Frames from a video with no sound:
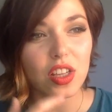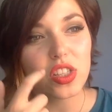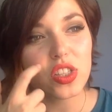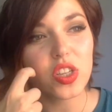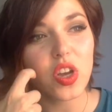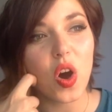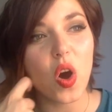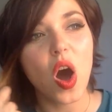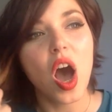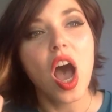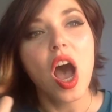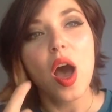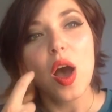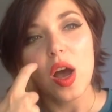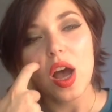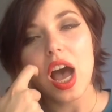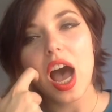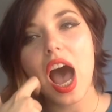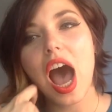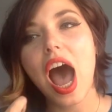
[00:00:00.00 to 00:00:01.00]
So
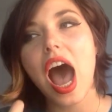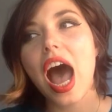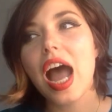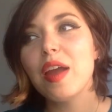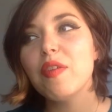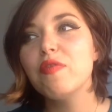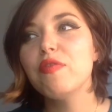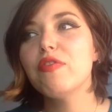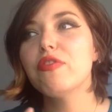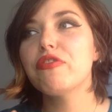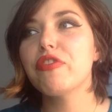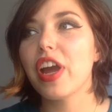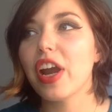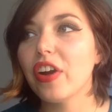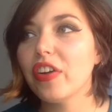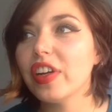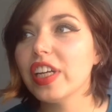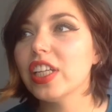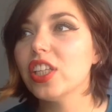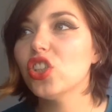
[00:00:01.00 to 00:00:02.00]
I'm
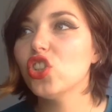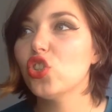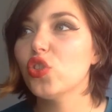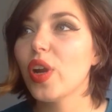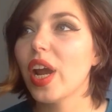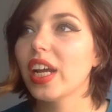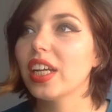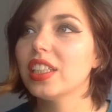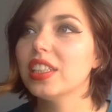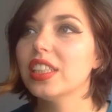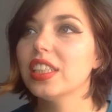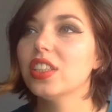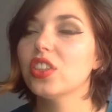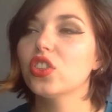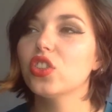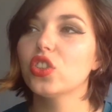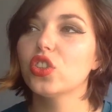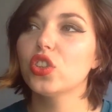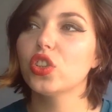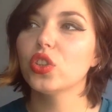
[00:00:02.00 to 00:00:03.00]
very
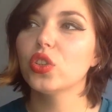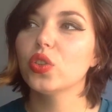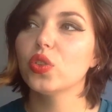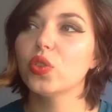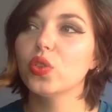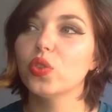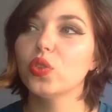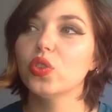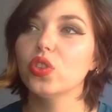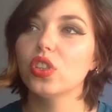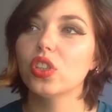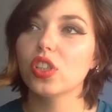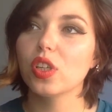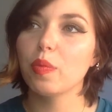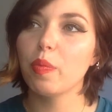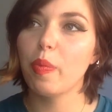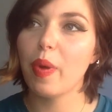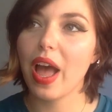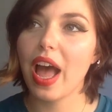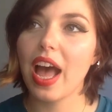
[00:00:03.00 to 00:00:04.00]
attracted to
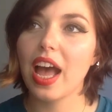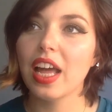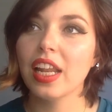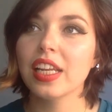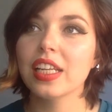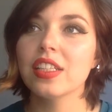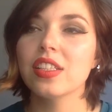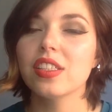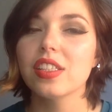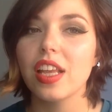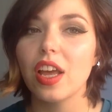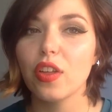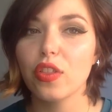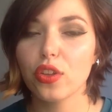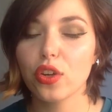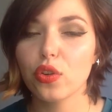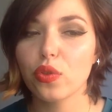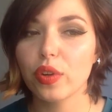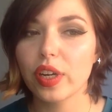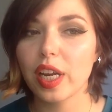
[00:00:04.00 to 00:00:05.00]
Japan and
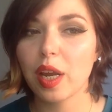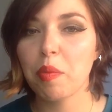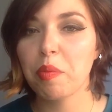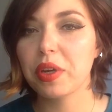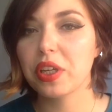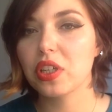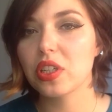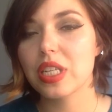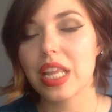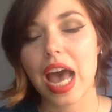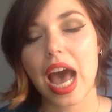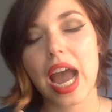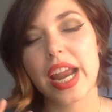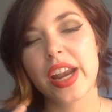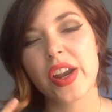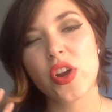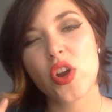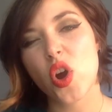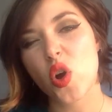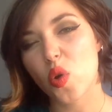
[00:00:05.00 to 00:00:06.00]
South Korea because
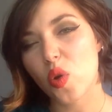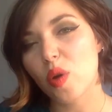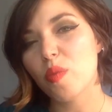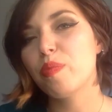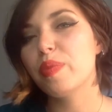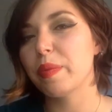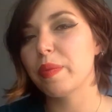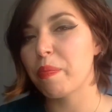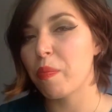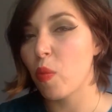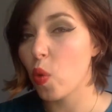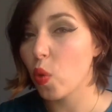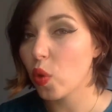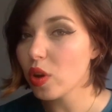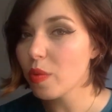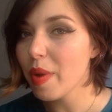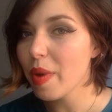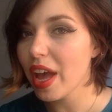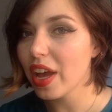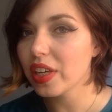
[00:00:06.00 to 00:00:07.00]
I know a bit
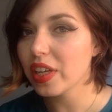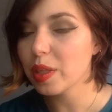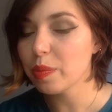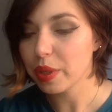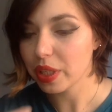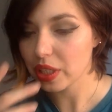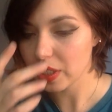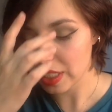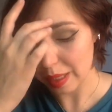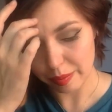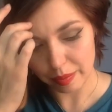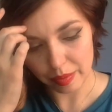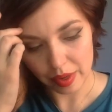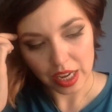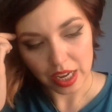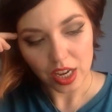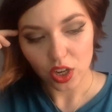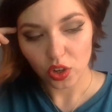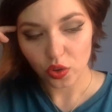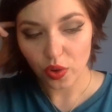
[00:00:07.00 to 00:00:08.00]
more about it, because I'm
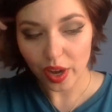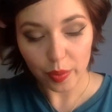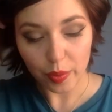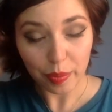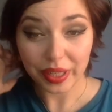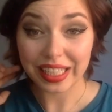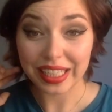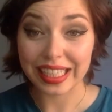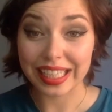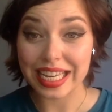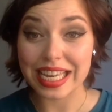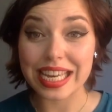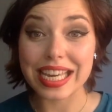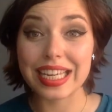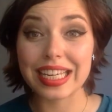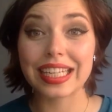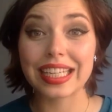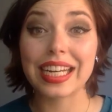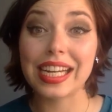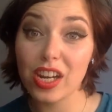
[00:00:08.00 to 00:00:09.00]
quite a big
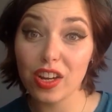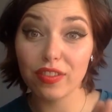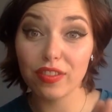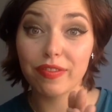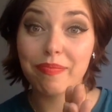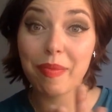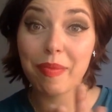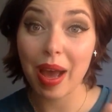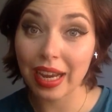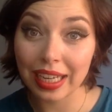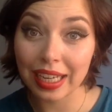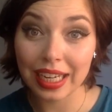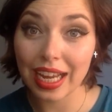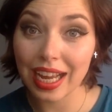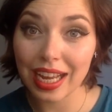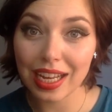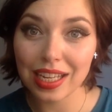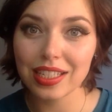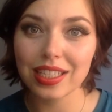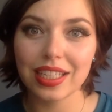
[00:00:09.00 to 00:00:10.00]
geek and I love
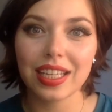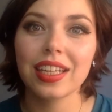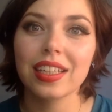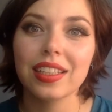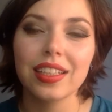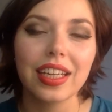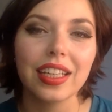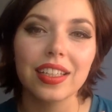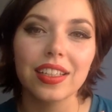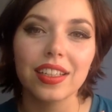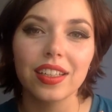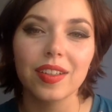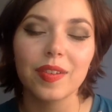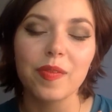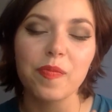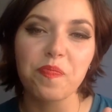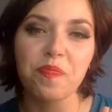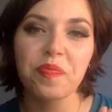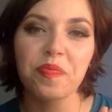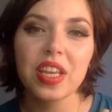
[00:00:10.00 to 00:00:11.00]
mangas
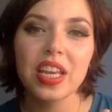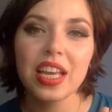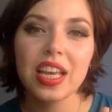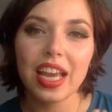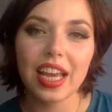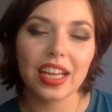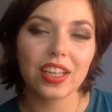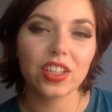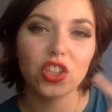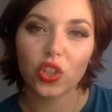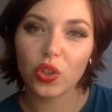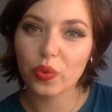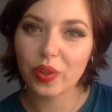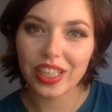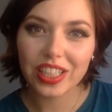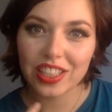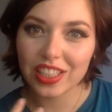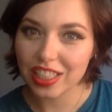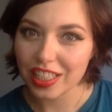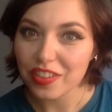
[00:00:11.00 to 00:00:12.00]
and
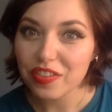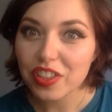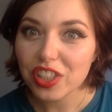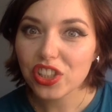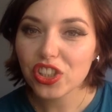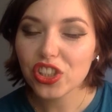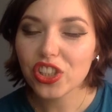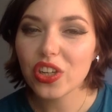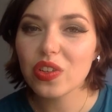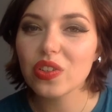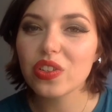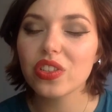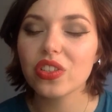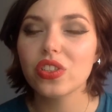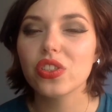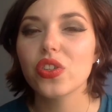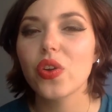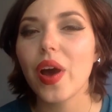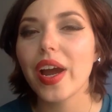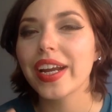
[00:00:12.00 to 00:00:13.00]
Korean TV
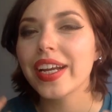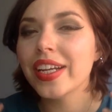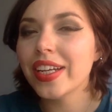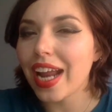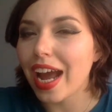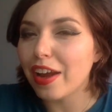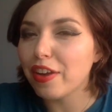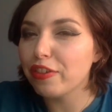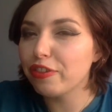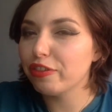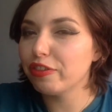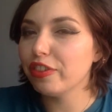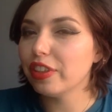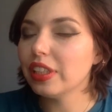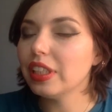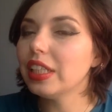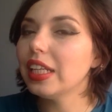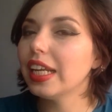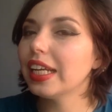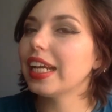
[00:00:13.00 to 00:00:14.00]
shows. So I
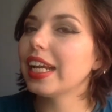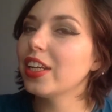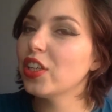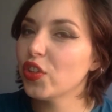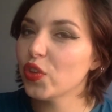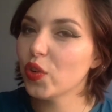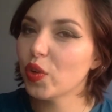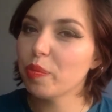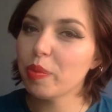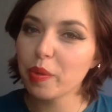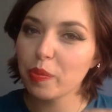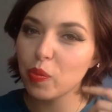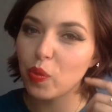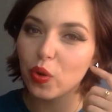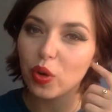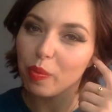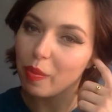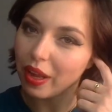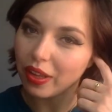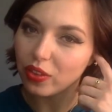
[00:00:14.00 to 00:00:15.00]
feel like I know a bit
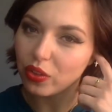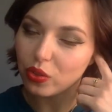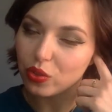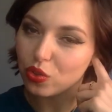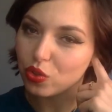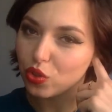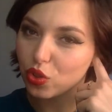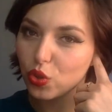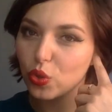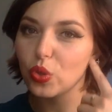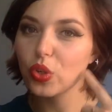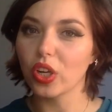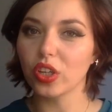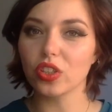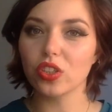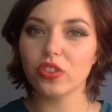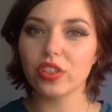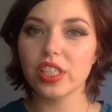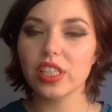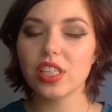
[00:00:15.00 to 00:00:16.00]
more about those two
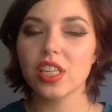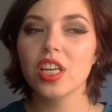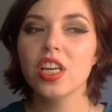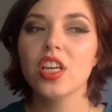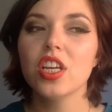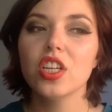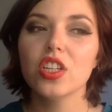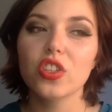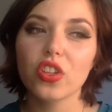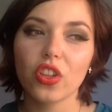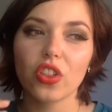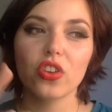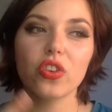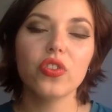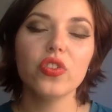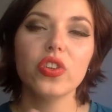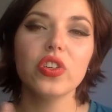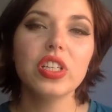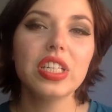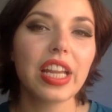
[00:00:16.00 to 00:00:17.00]
countries. So
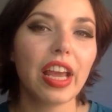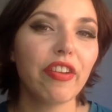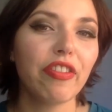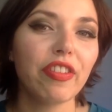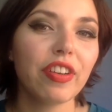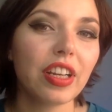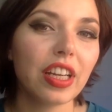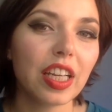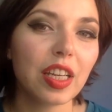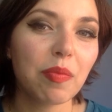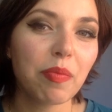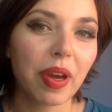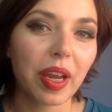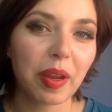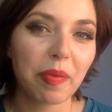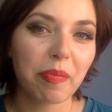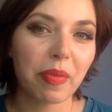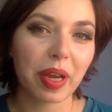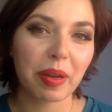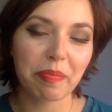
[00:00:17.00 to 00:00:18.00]
those are definitely
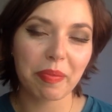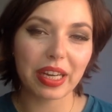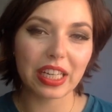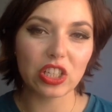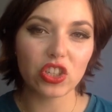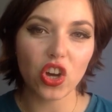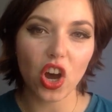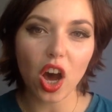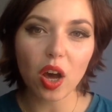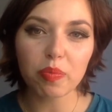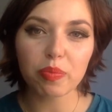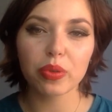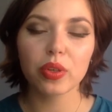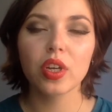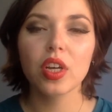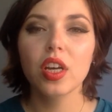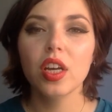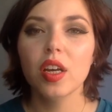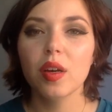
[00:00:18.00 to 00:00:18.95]
my top.